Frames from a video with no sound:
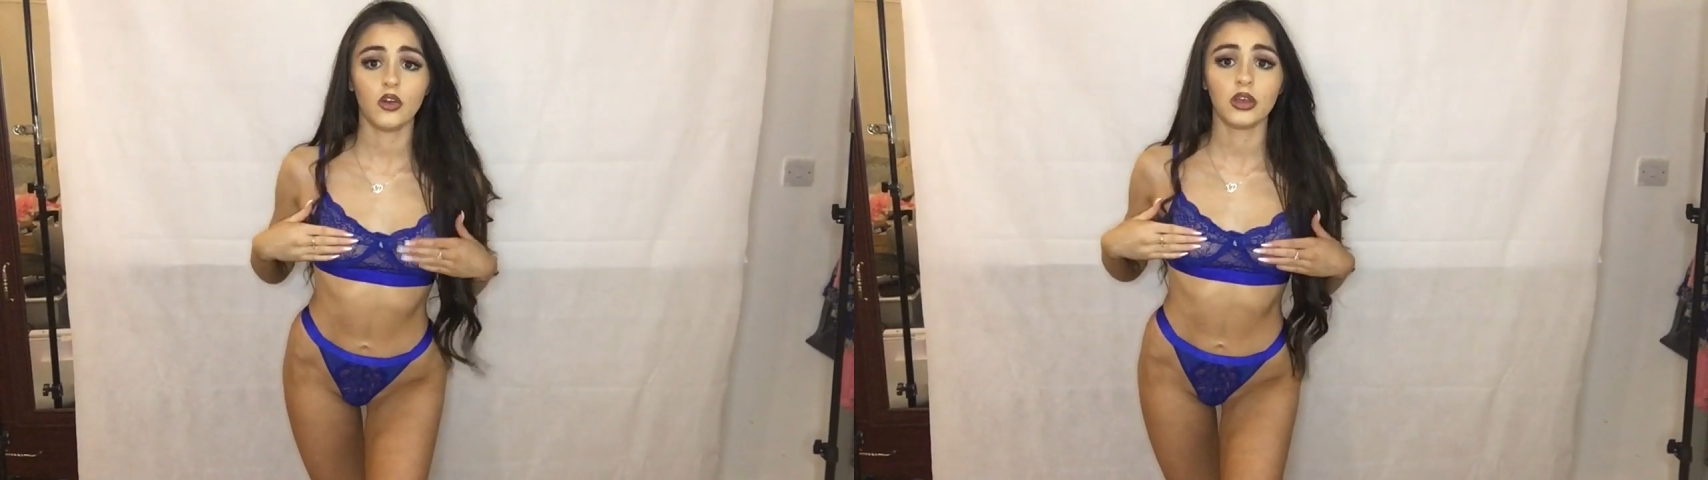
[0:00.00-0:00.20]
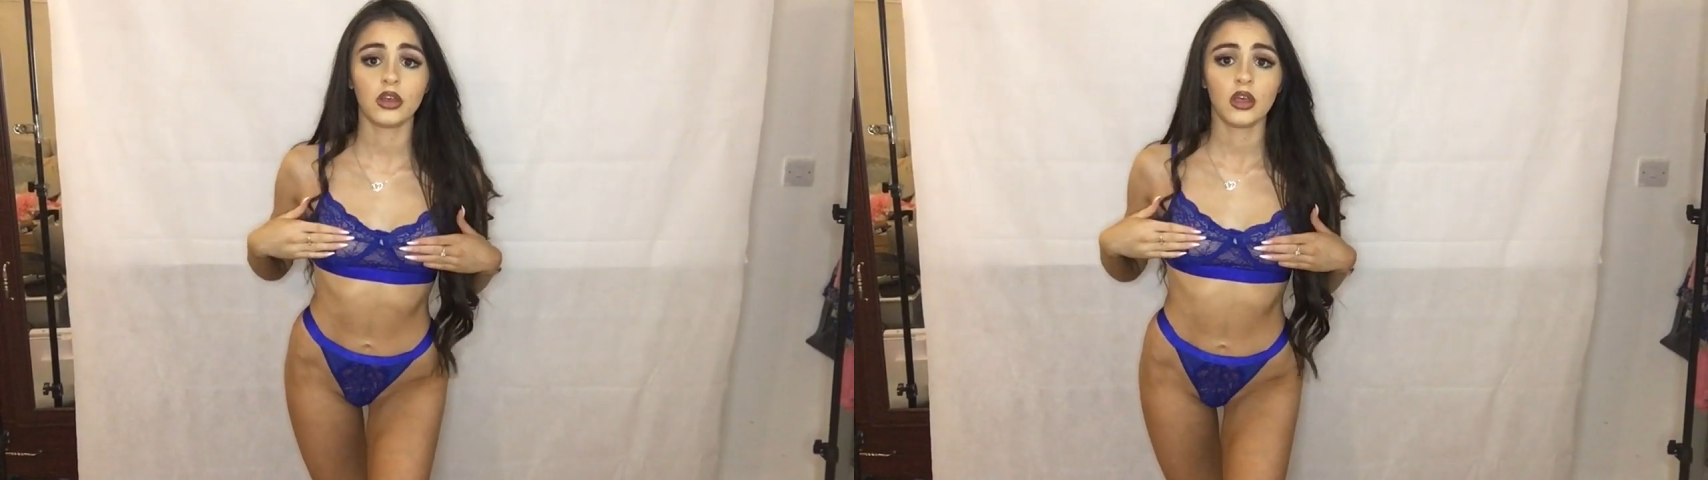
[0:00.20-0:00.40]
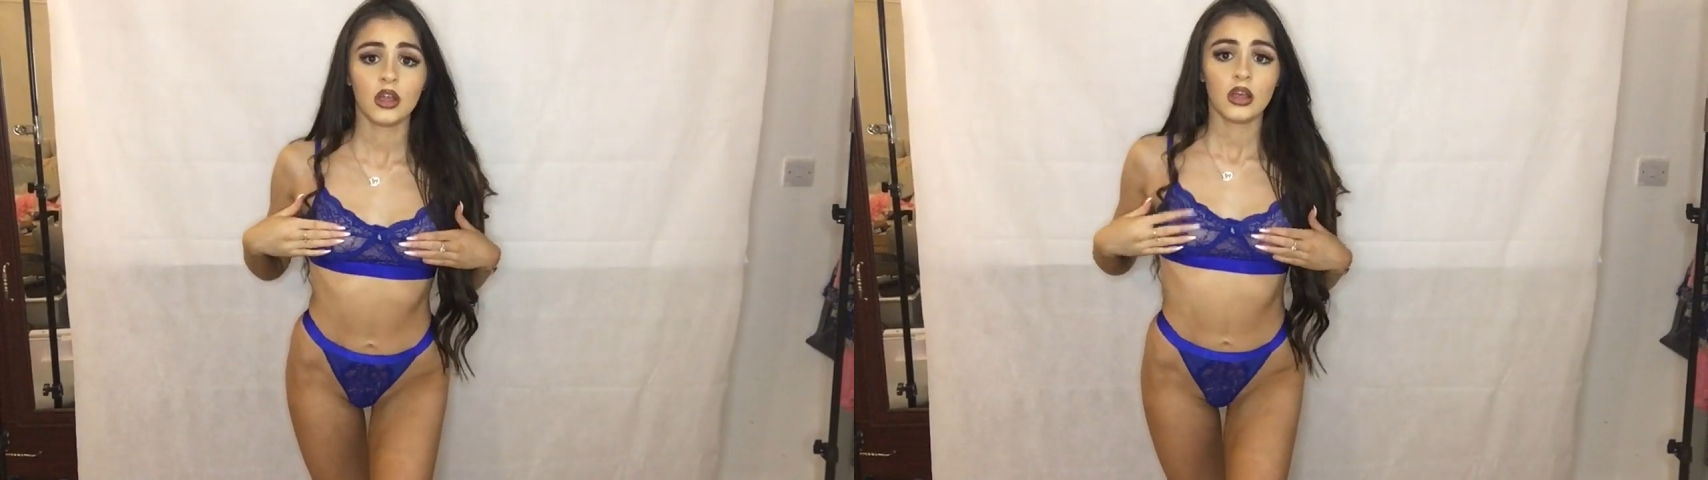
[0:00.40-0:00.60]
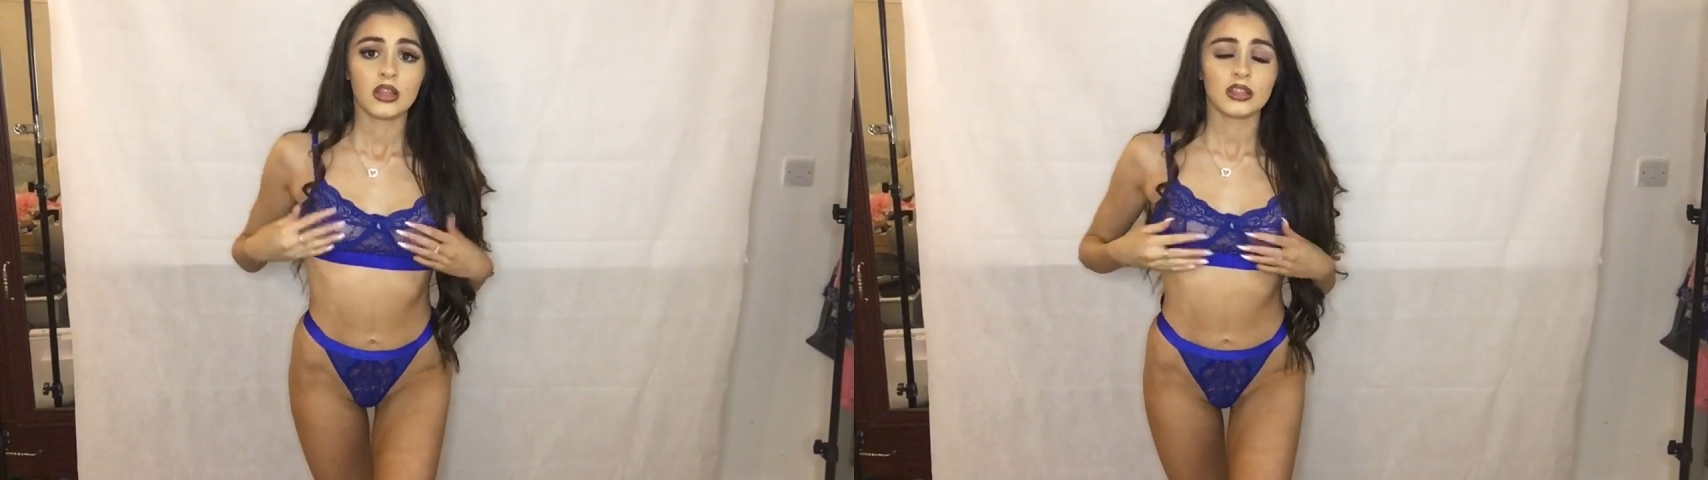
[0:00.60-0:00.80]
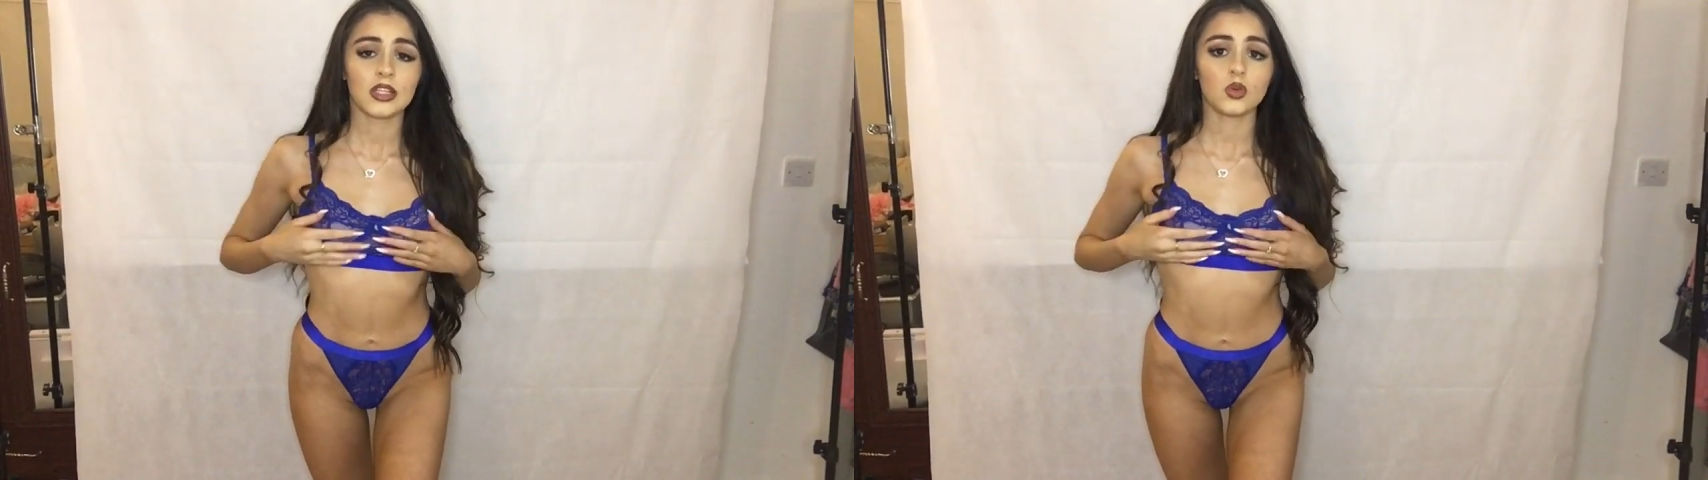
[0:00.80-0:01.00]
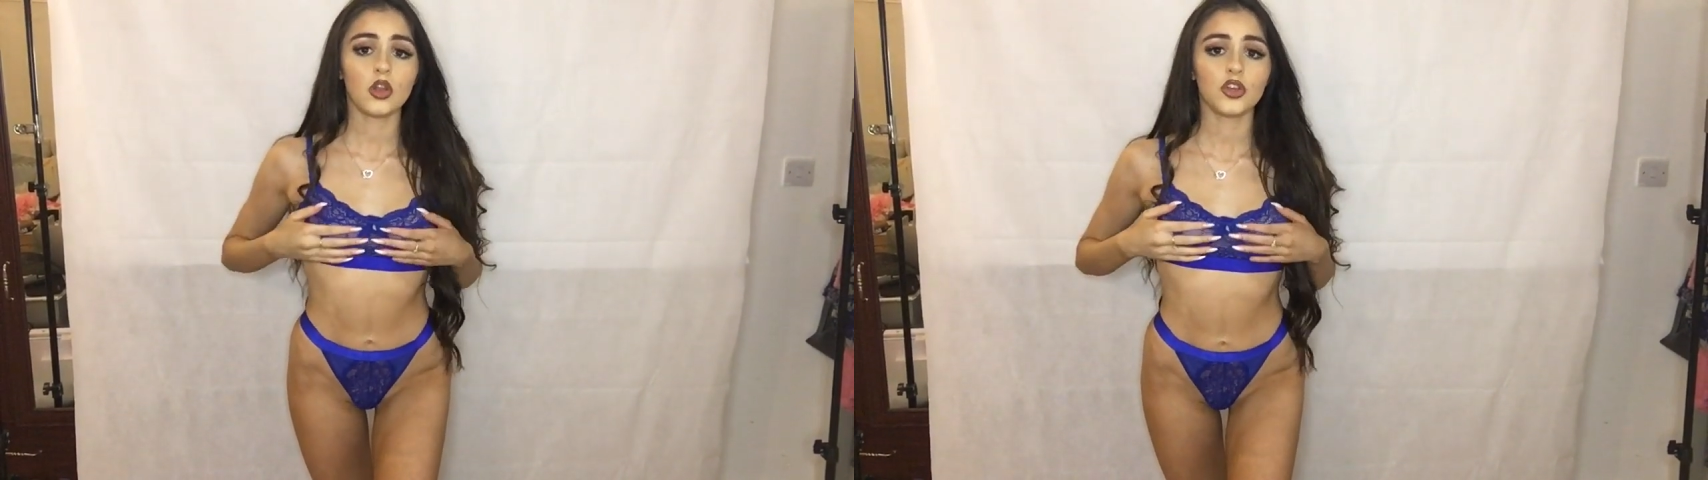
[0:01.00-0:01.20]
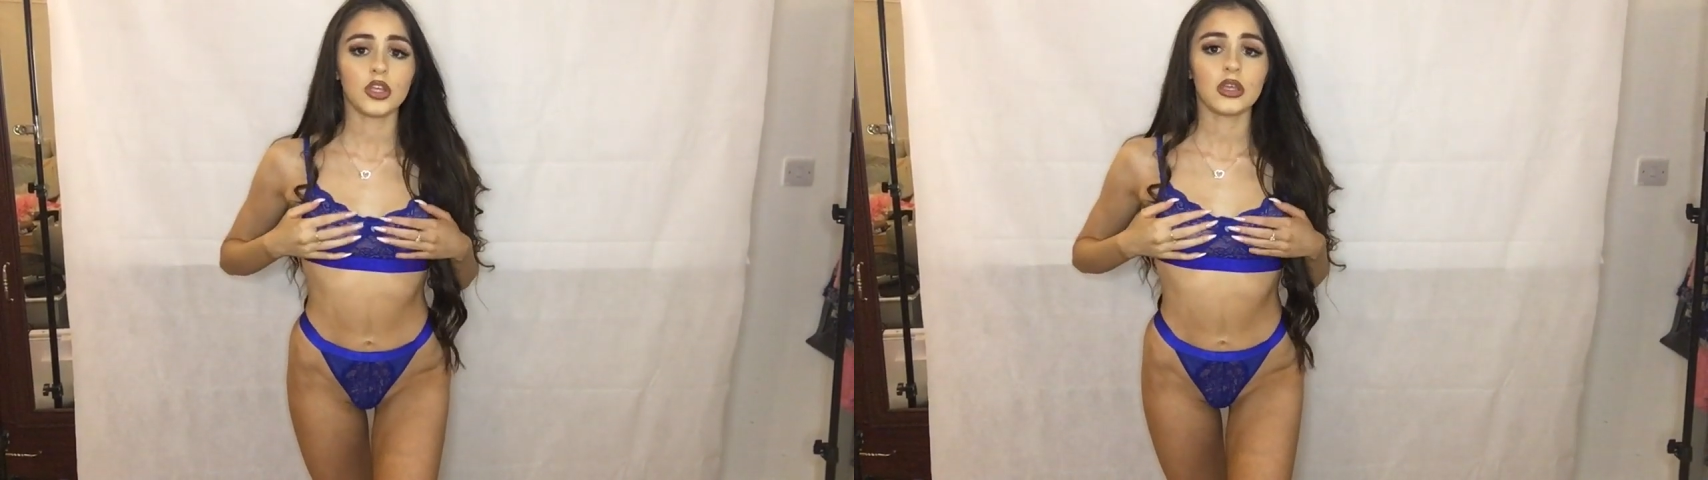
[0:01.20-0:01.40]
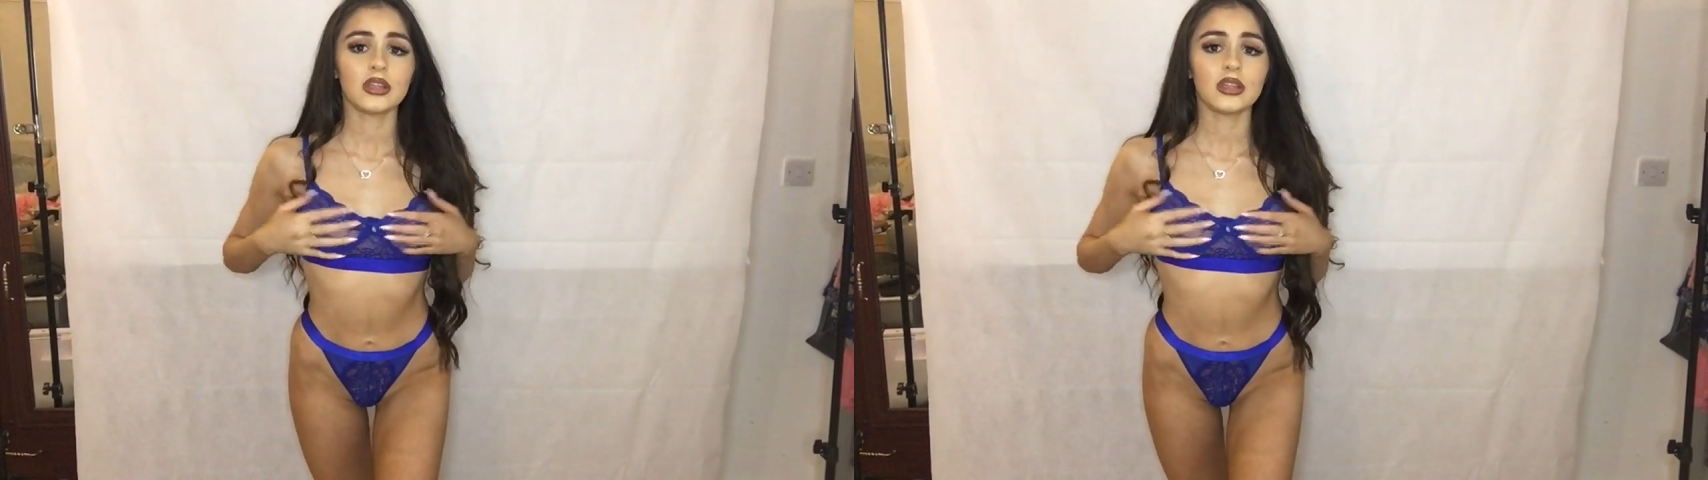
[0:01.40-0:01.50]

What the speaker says: Like, this one, look,